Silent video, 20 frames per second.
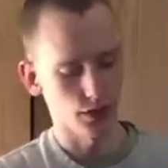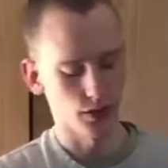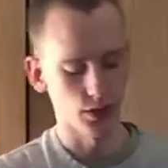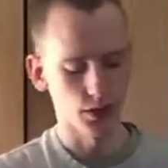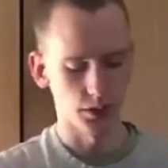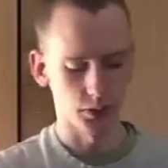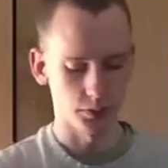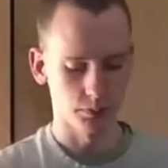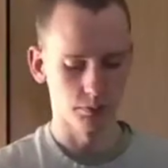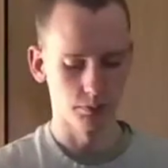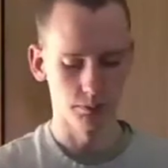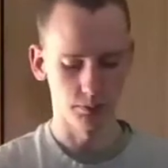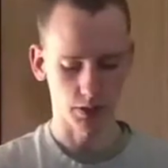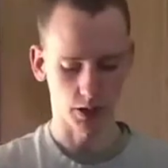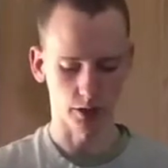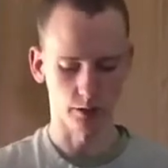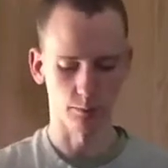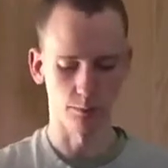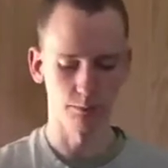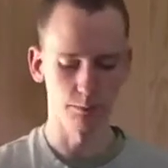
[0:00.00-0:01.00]
the
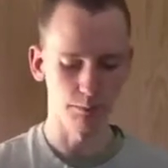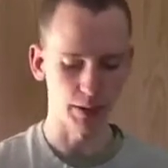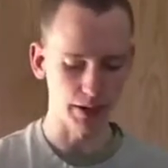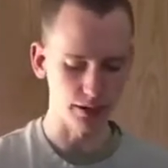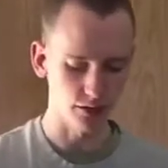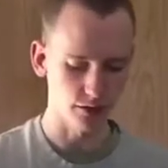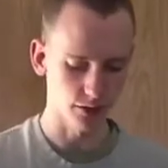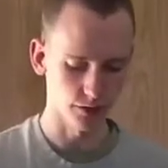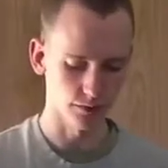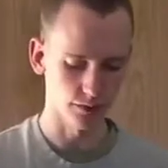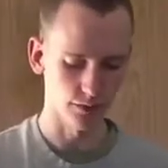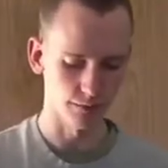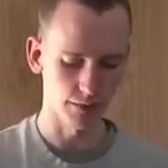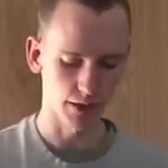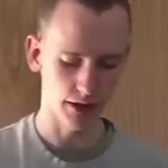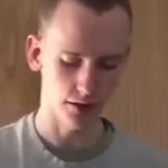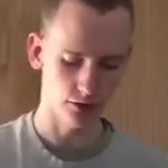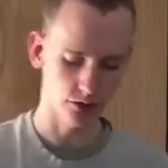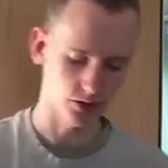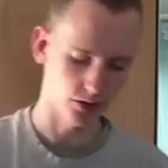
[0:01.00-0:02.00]
kind of base of the
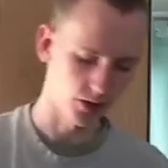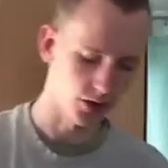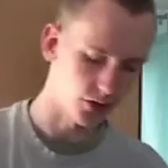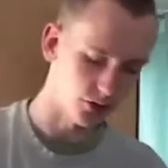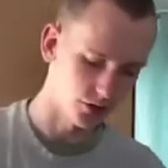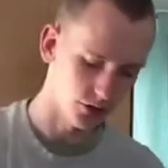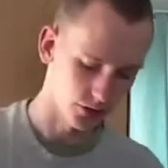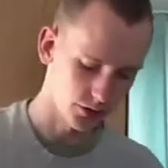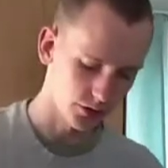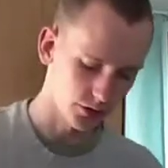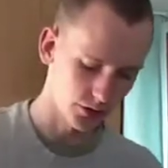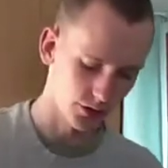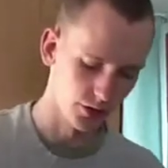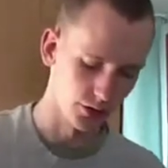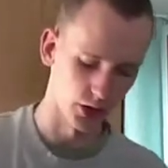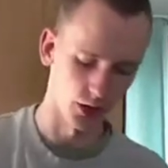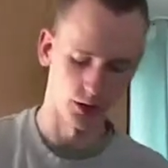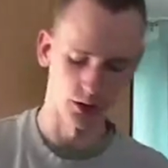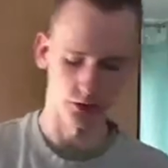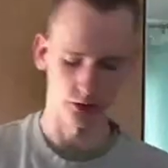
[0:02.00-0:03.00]
vest is, you
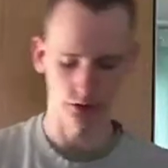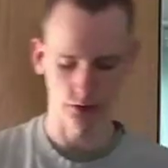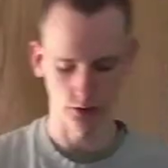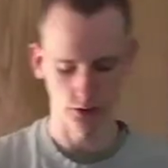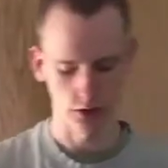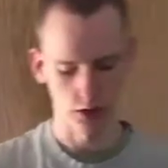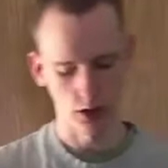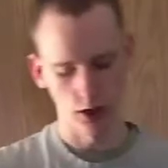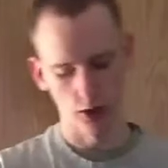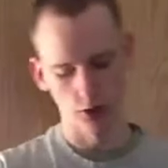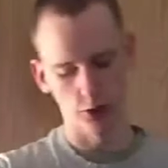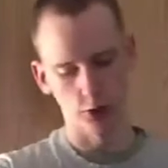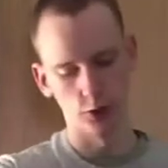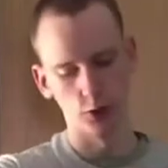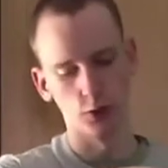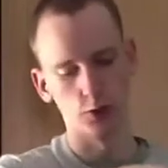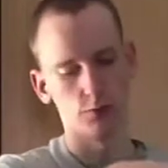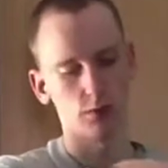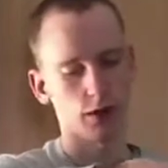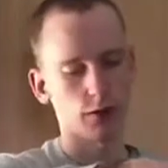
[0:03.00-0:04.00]
know, it's
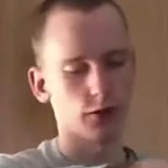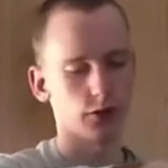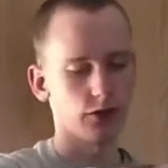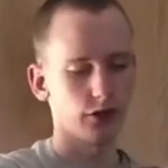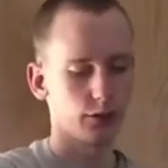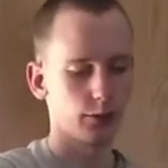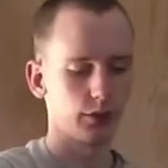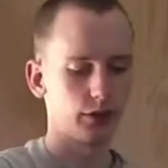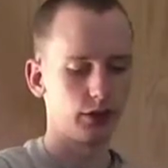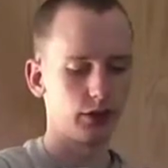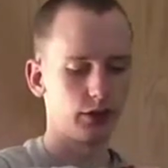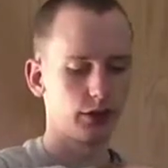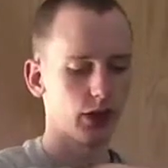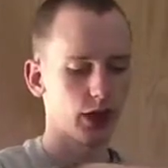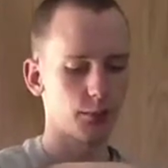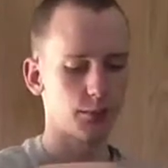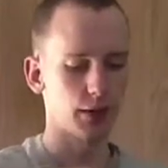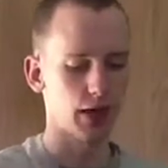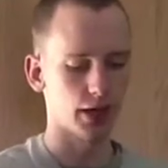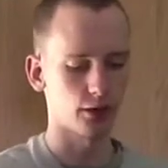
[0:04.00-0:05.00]
two very similarly
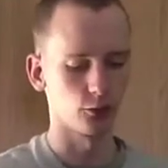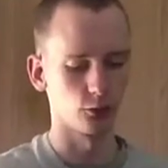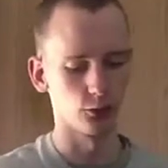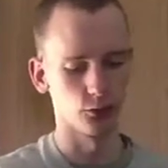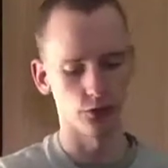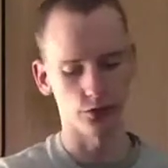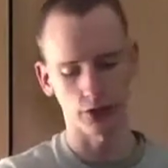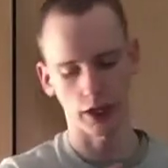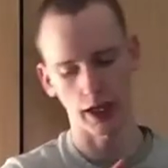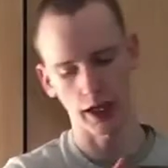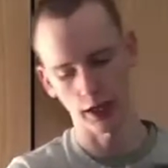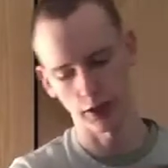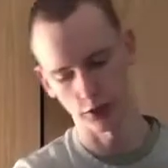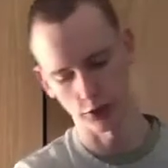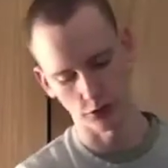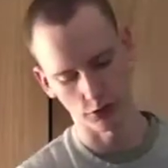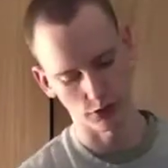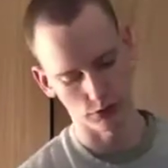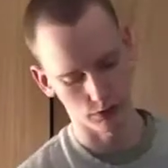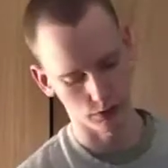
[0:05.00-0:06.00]
shaped panels and
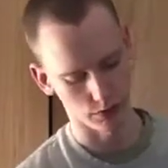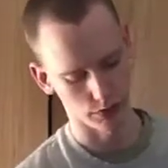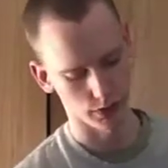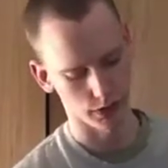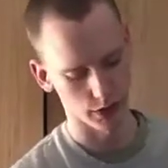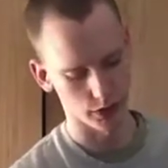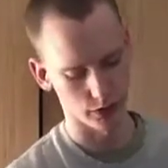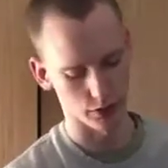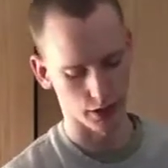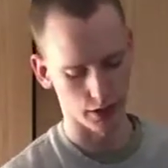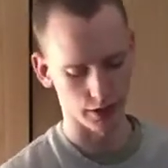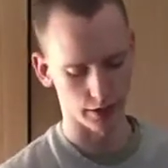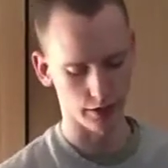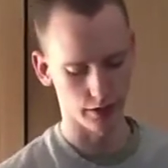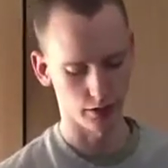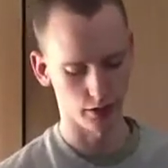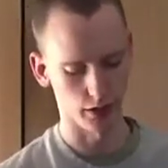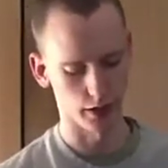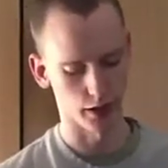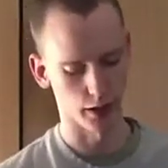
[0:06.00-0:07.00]
these
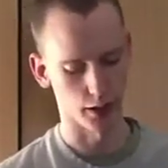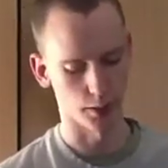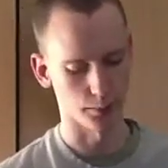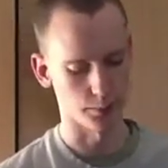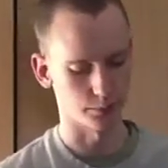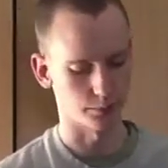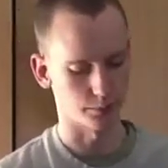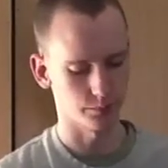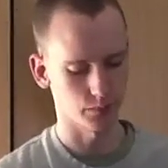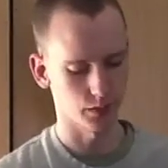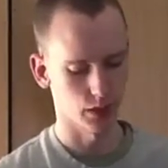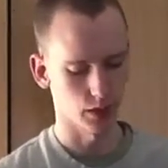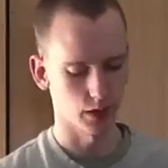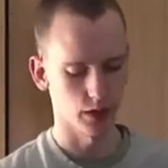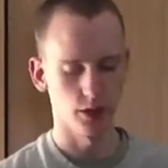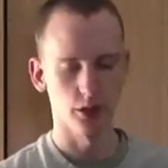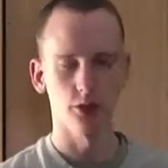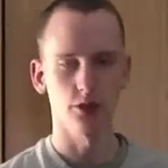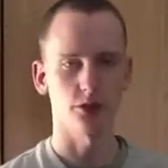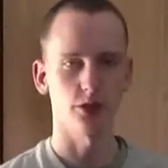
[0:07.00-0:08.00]
like
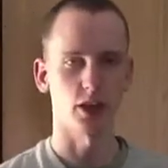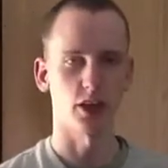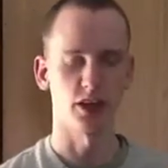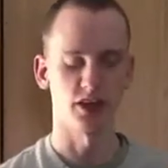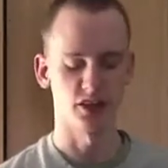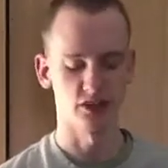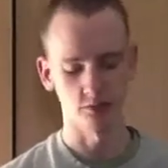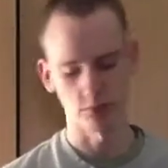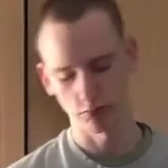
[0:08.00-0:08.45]
side